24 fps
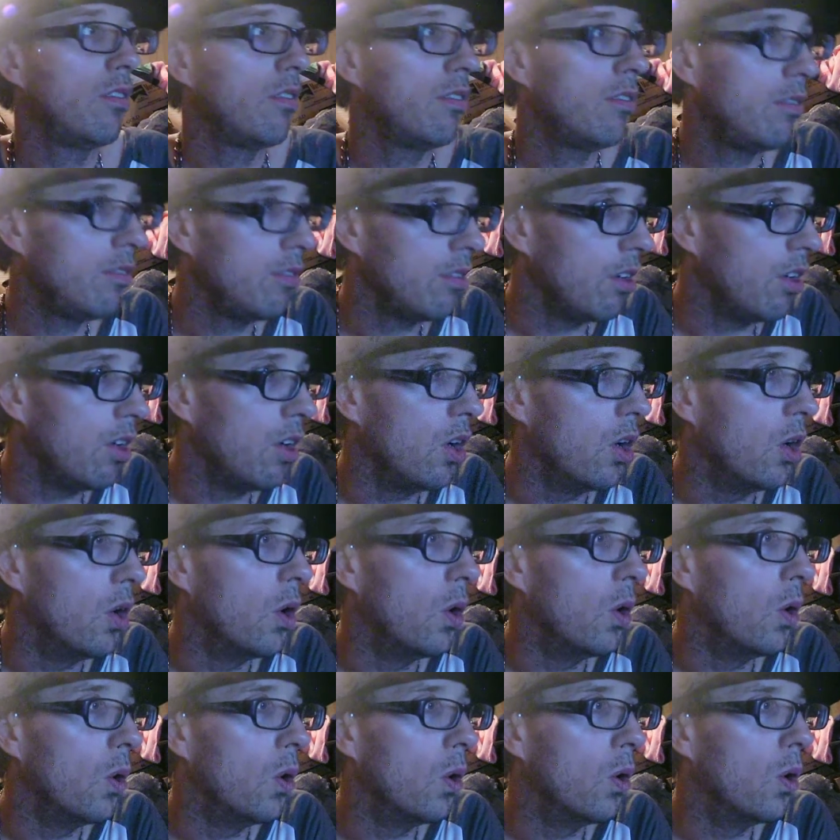
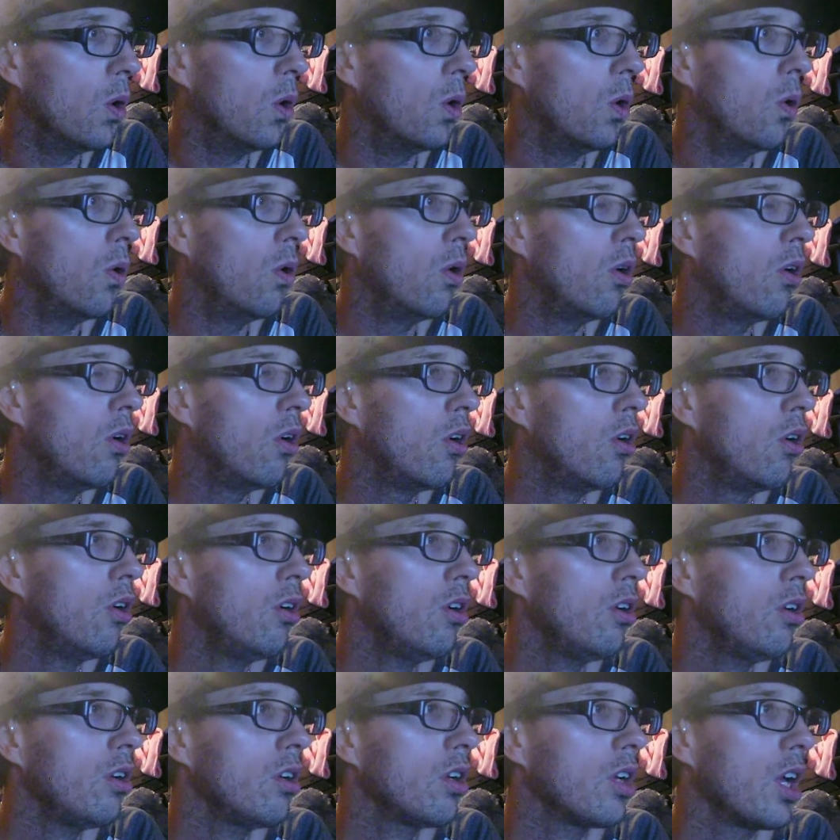So,
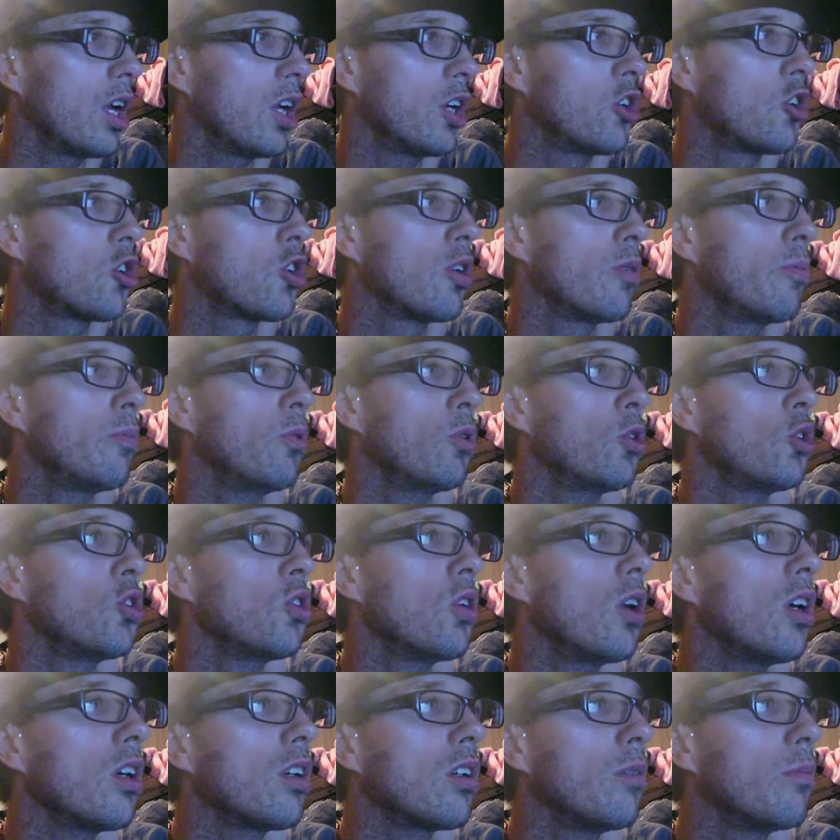I got triple
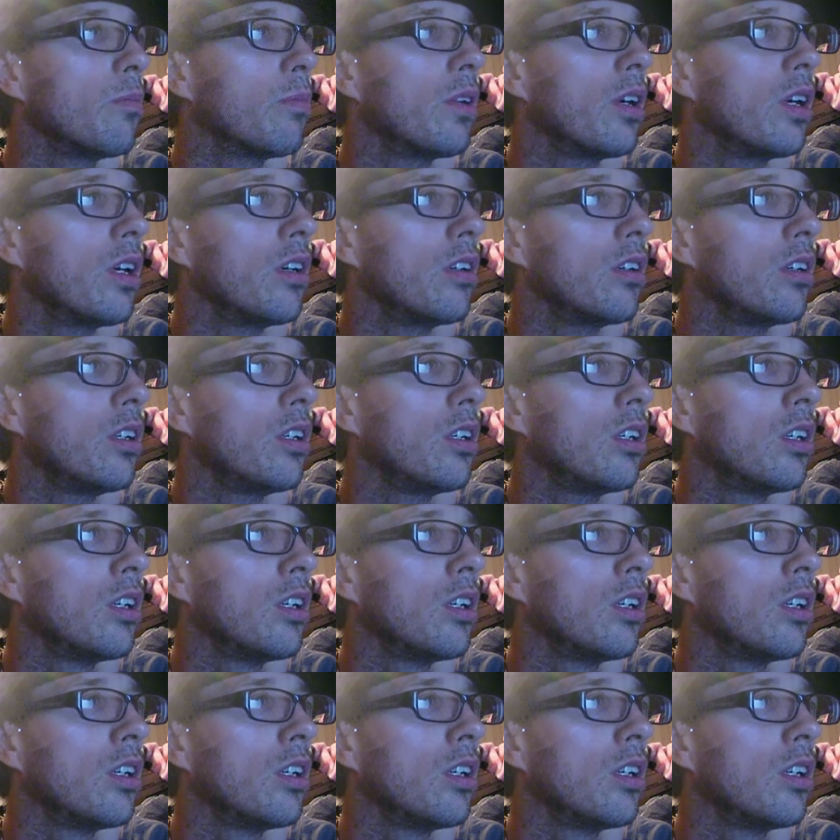chocolate brownie.